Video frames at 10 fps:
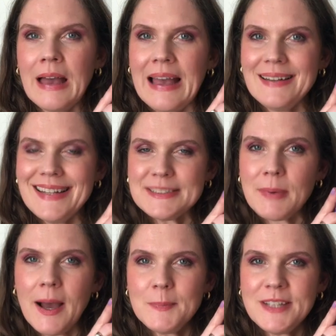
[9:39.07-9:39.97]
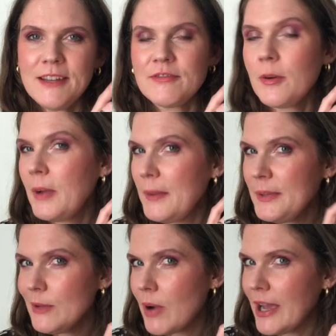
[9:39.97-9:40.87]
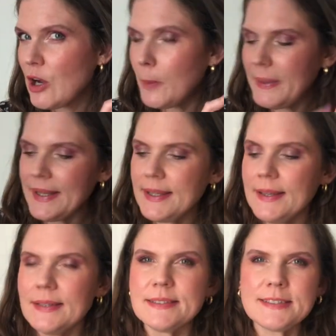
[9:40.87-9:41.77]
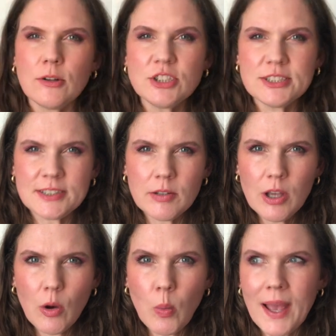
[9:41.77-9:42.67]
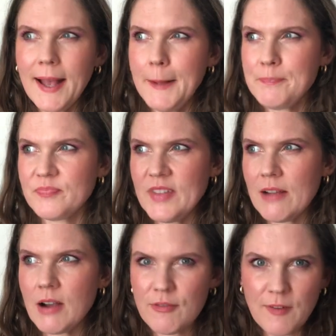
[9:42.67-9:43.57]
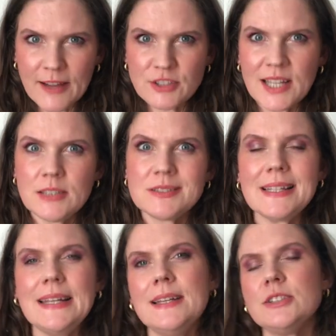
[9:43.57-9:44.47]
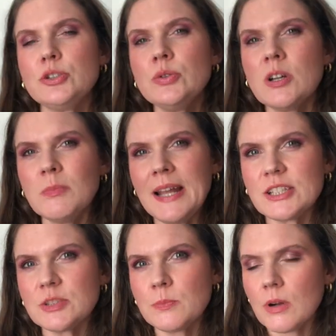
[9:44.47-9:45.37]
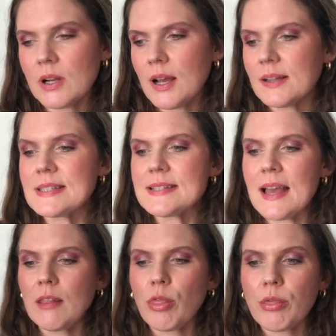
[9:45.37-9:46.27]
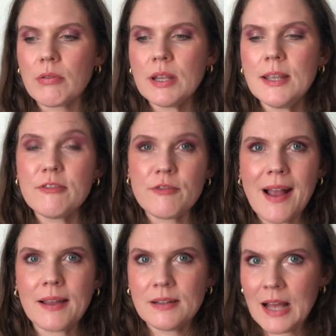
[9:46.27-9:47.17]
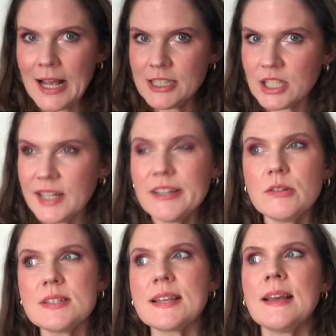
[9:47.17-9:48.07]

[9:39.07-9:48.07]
And here's my update for my BYOP. So just so you're aware, there are 5 shadows in here, 2 complexion products and 3 Franken eyeshadows.